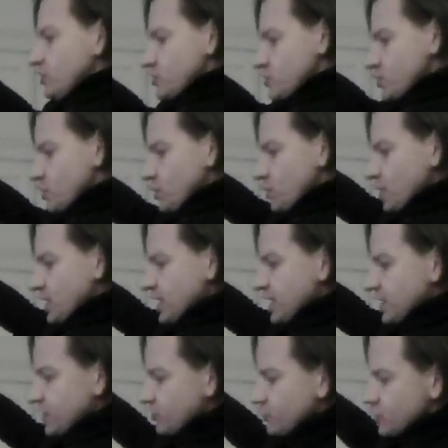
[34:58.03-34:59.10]
So I
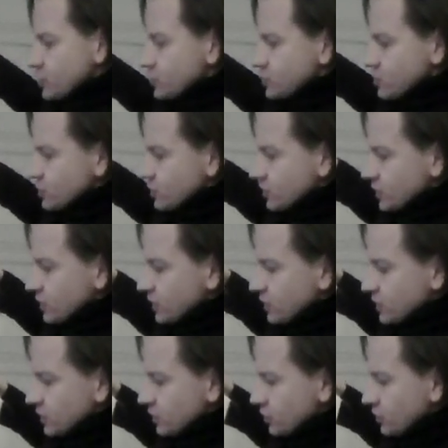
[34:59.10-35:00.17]
can just
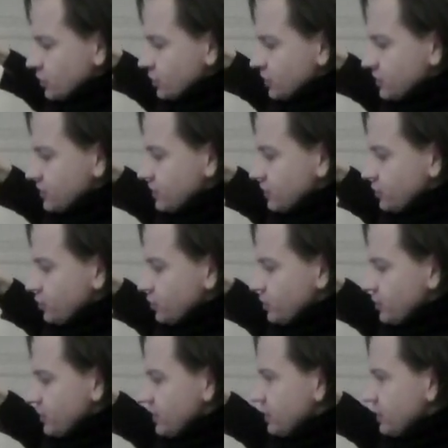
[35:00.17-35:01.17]
continue